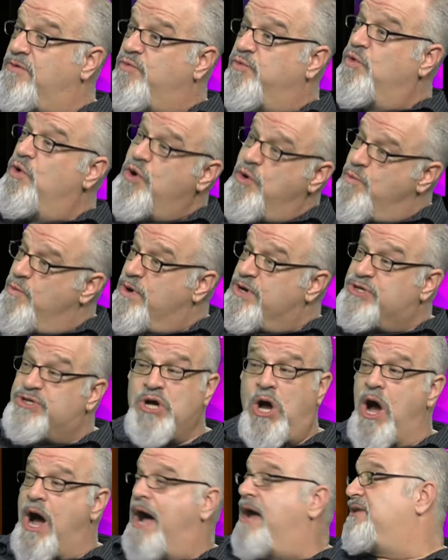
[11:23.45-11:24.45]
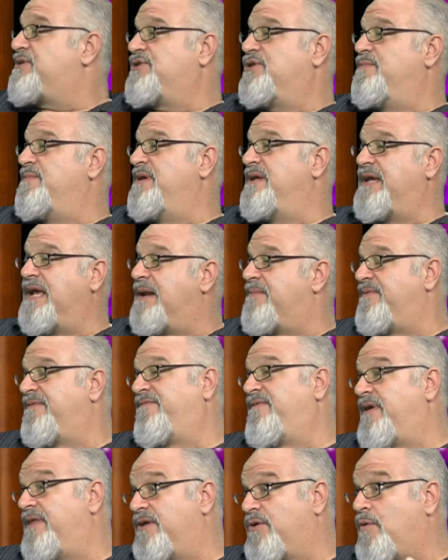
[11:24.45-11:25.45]
room was awesome. You get up in
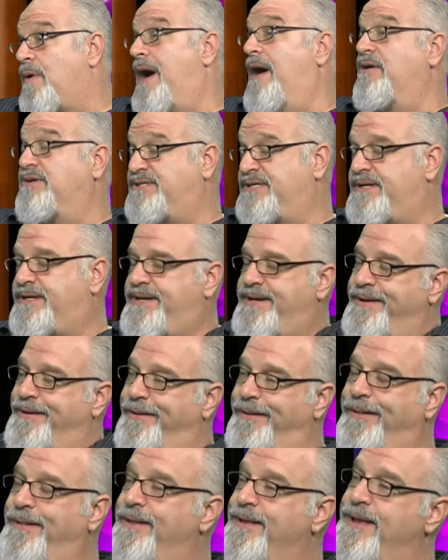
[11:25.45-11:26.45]
front of the crowds and kill,